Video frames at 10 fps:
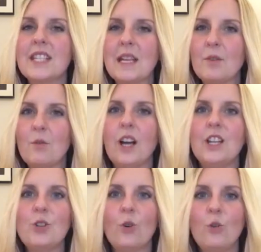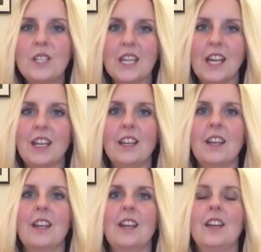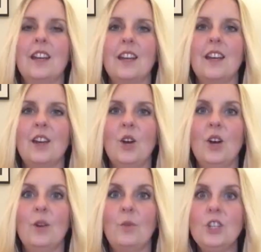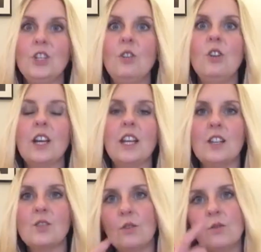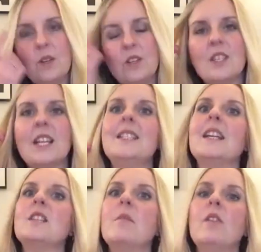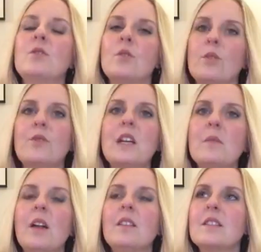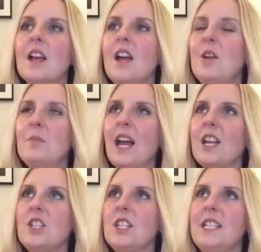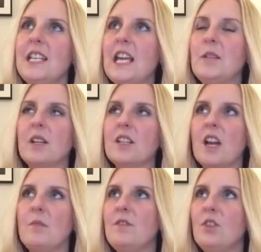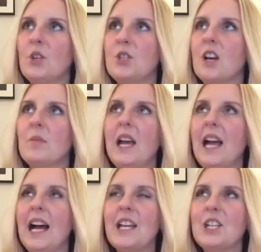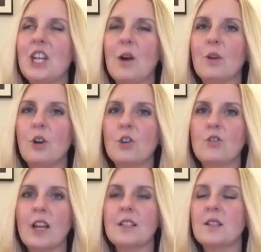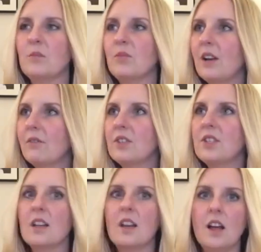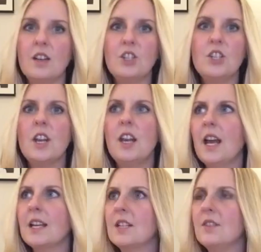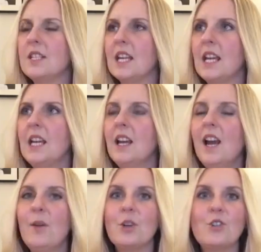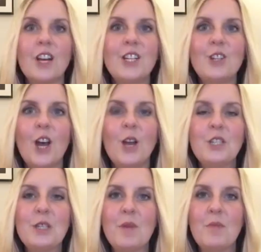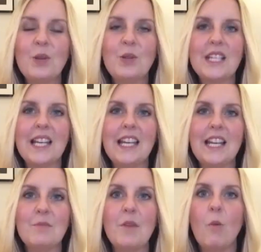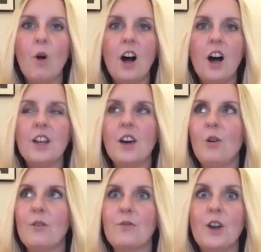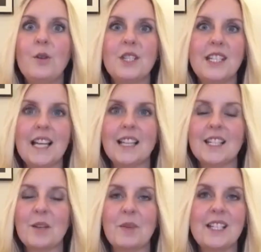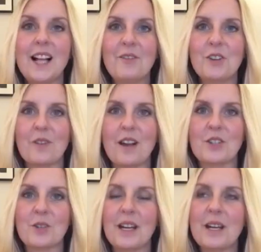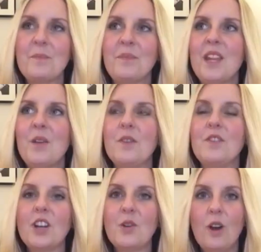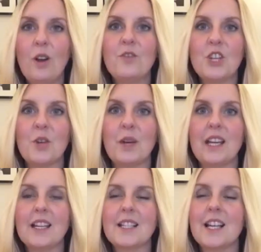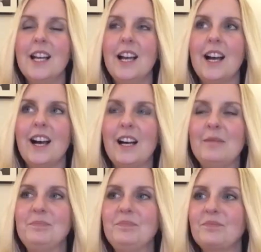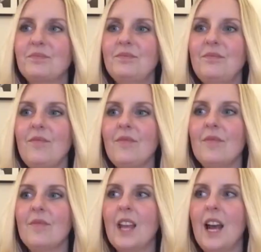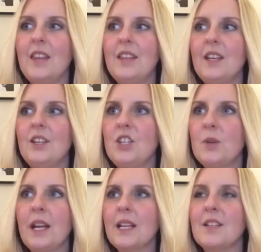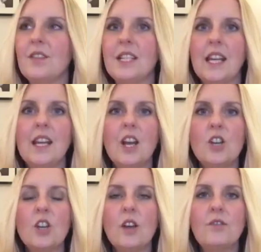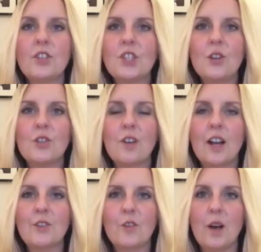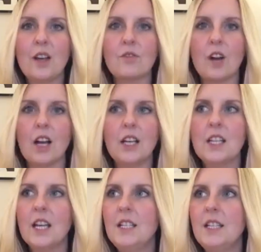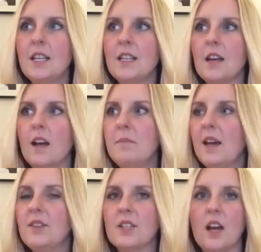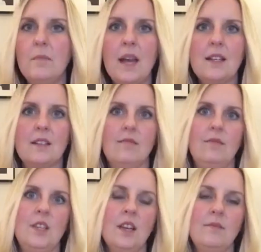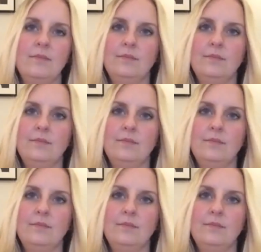seem quite daunting when you look at it sort of when you say six months or three months but actually the day by the time you got up had a shower got dressed and breakfast and lunch done an activity we're trying to do the Oti Mabuse, Moana, or Frozen dancing. We still haven't got round to it. We've done quite a lot of Joe Wicks. Um, and then do an activity, go for a scooter ride or a bike ride, dinner time, bath time, bed, done.